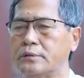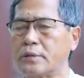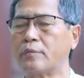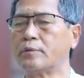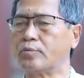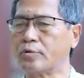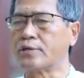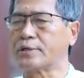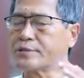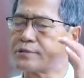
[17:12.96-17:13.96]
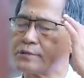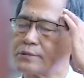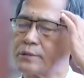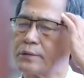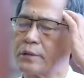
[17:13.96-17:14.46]
tribal voters
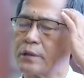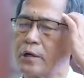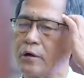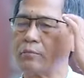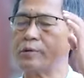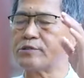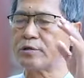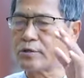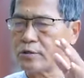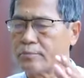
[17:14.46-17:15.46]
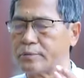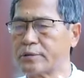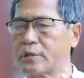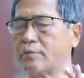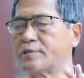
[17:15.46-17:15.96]
or majority of the
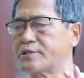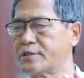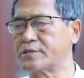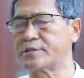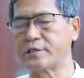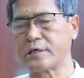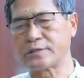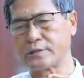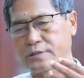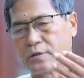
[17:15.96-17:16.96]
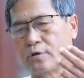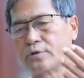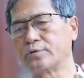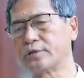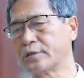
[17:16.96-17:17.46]
tribal seats, it has
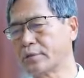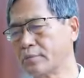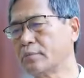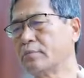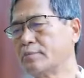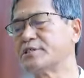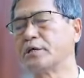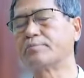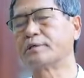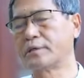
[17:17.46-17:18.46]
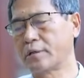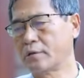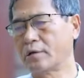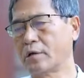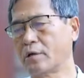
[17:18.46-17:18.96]
gone to the BJP.
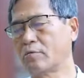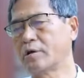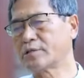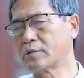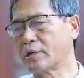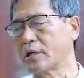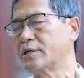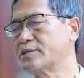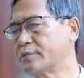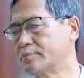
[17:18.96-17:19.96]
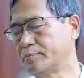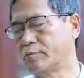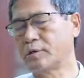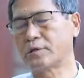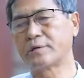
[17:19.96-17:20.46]
What is the mechanism?
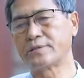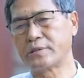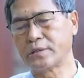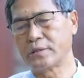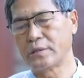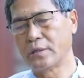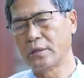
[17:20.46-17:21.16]
What was the